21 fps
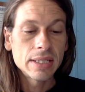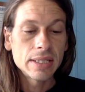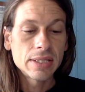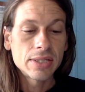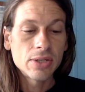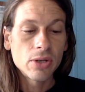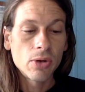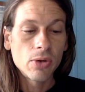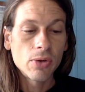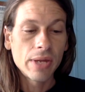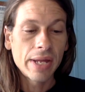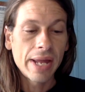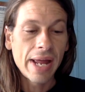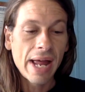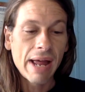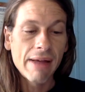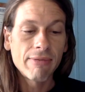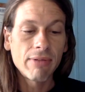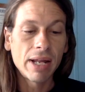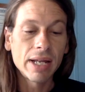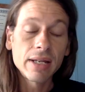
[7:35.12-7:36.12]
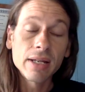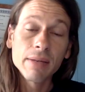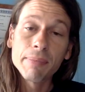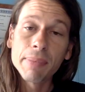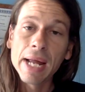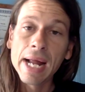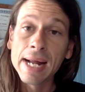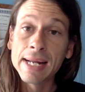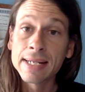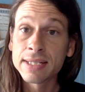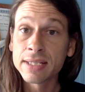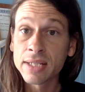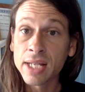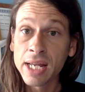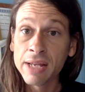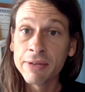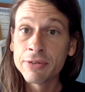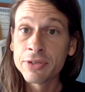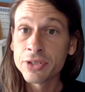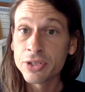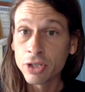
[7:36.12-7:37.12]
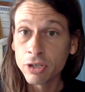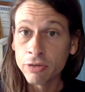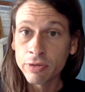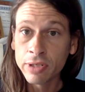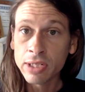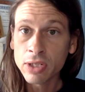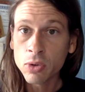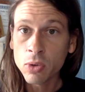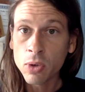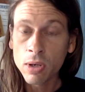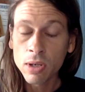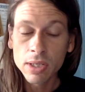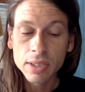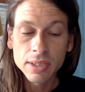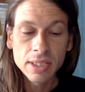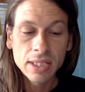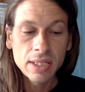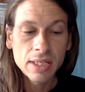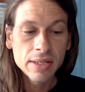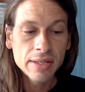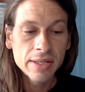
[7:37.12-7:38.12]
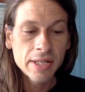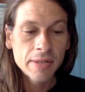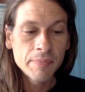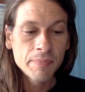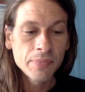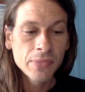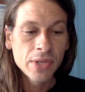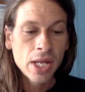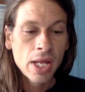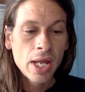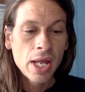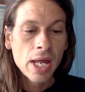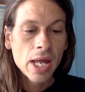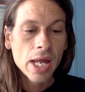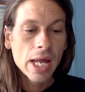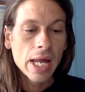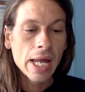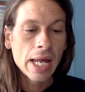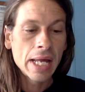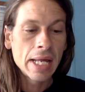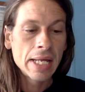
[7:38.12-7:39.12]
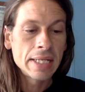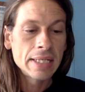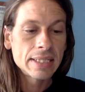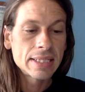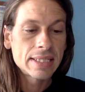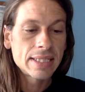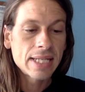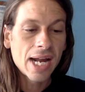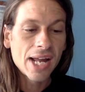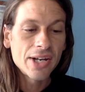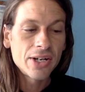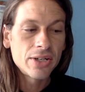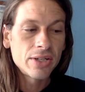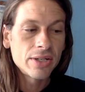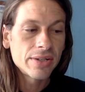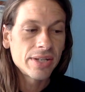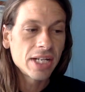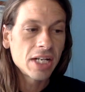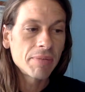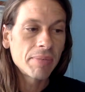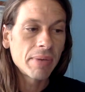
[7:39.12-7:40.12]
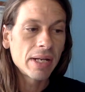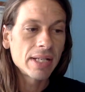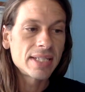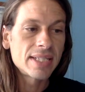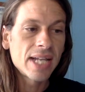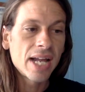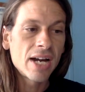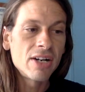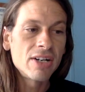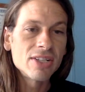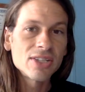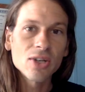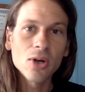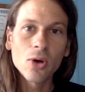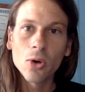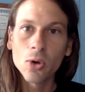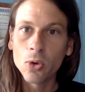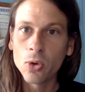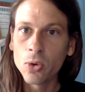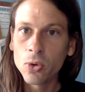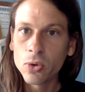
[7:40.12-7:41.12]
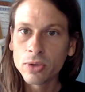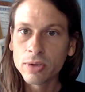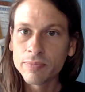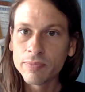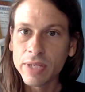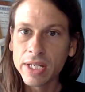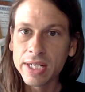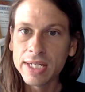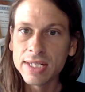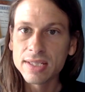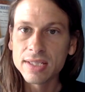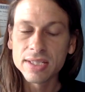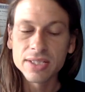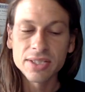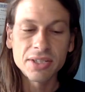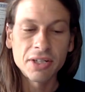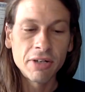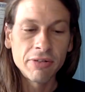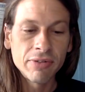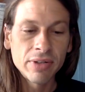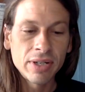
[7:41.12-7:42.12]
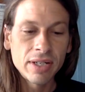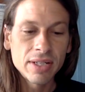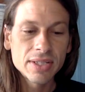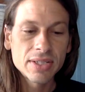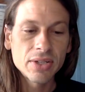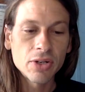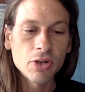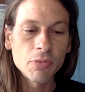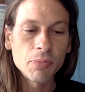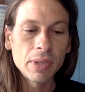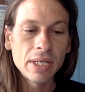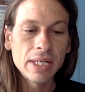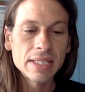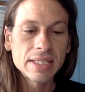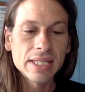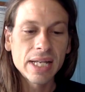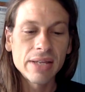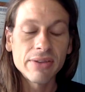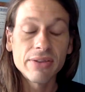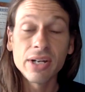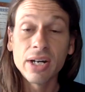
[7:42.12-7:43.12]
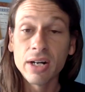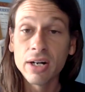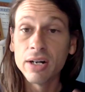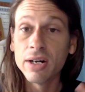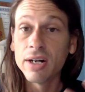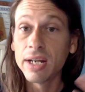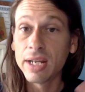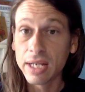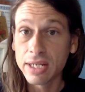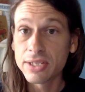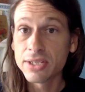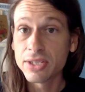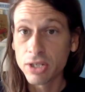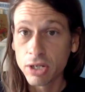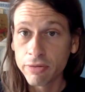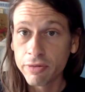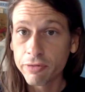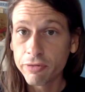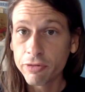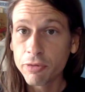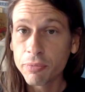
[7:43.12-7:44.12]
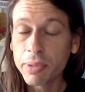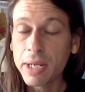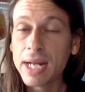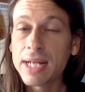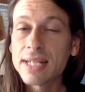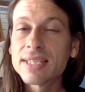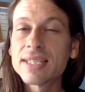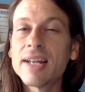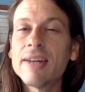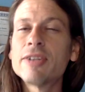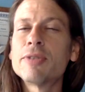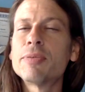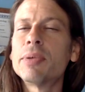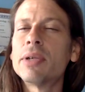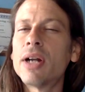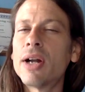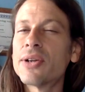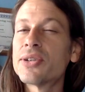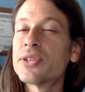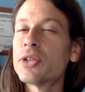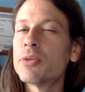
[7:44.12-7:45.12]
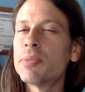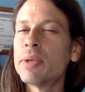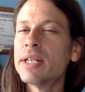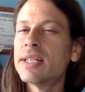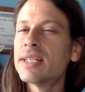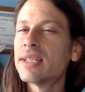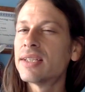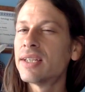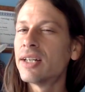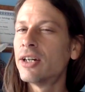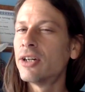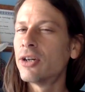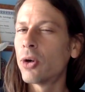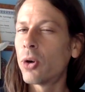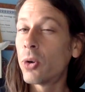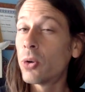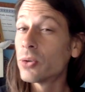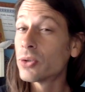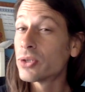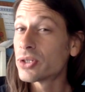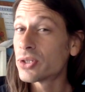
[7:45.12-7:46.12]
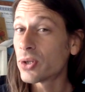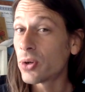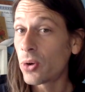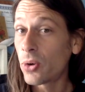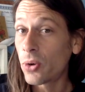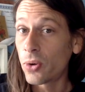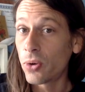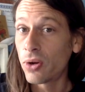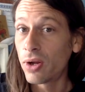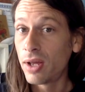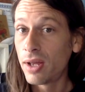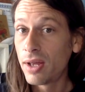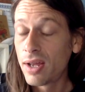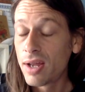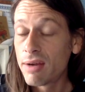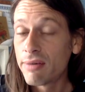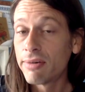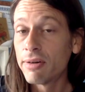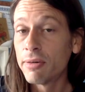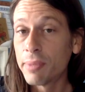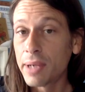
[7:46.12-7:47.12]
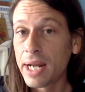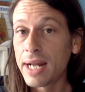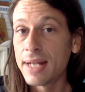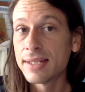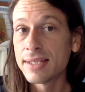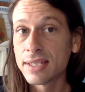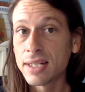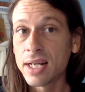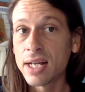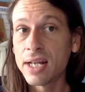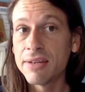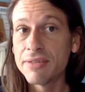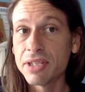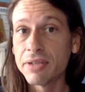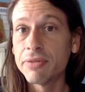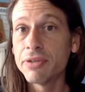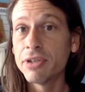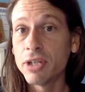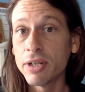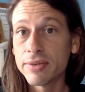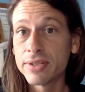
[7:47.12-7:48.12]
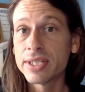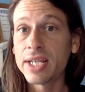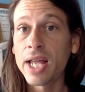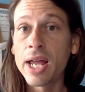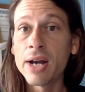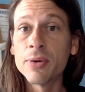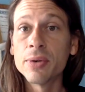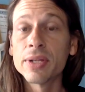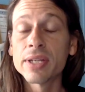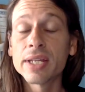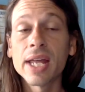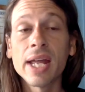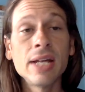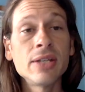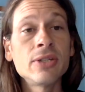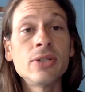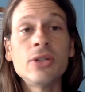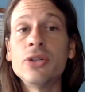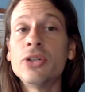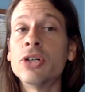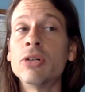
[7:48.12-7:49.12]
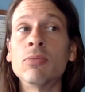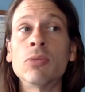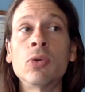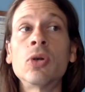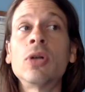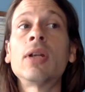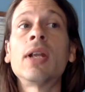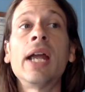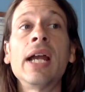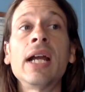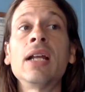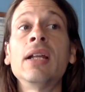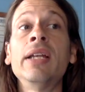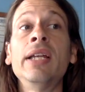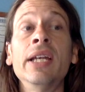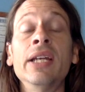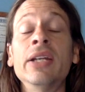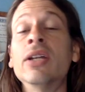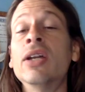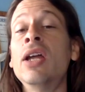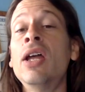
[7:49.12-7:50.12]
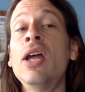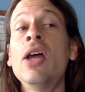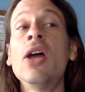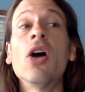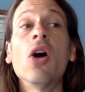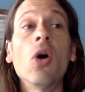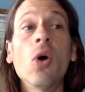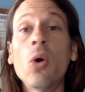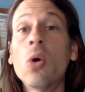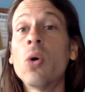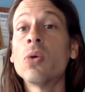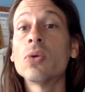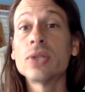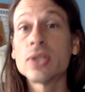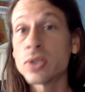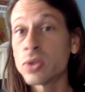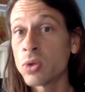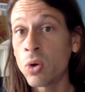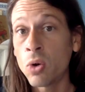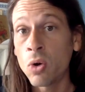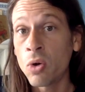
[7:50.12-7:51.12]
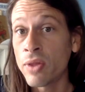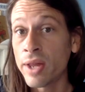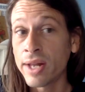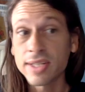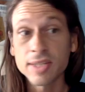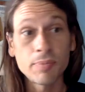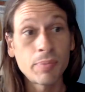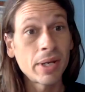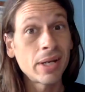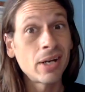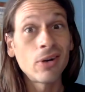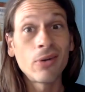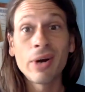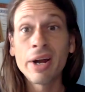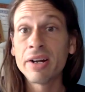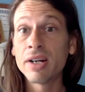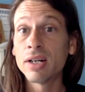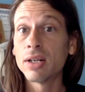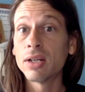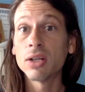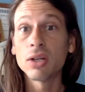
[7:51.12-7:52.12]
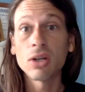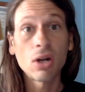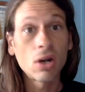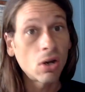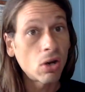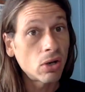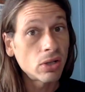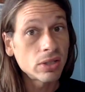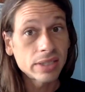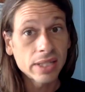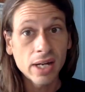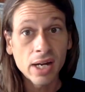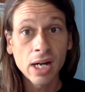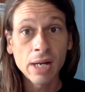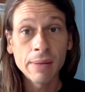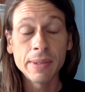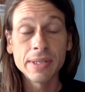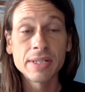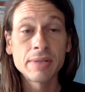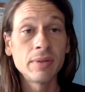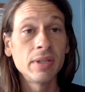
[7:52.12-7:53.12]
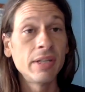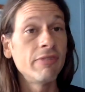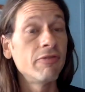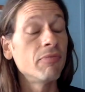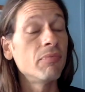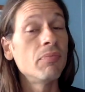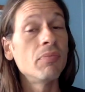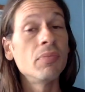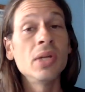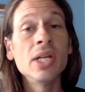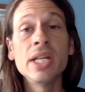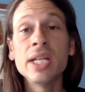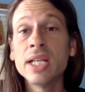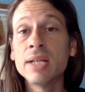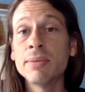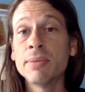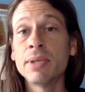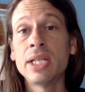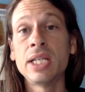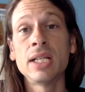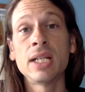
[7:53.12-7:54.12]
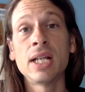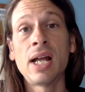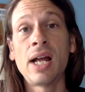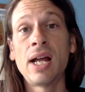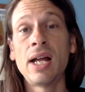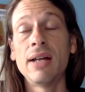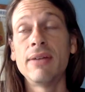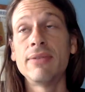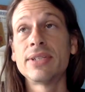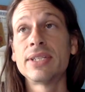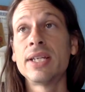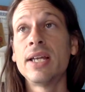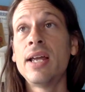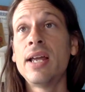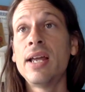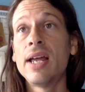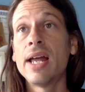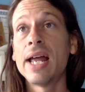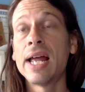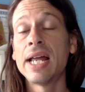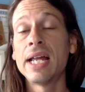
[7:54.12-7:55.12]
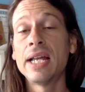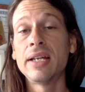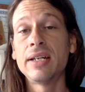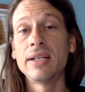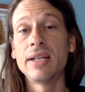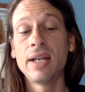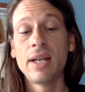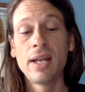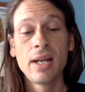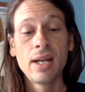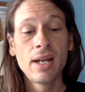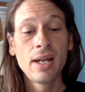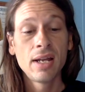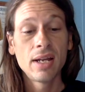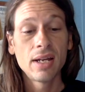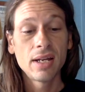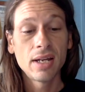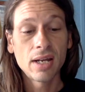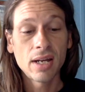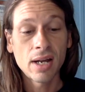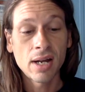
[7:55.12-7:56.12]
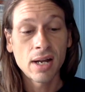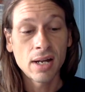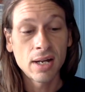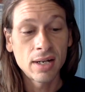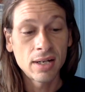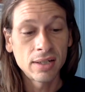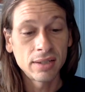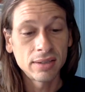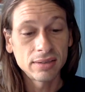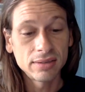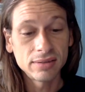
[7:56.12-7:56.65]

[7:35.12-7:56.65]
so they have like a past life servant quality to them. And Saturn, think about it, Saturn is old and he's the servant. So it means that they're a servant from past lives, but also means that they're an old soul from past lives. If you have Saturn with K2, you're more likely an old soul that's been around a long time, that's lived many, many lives. And uh,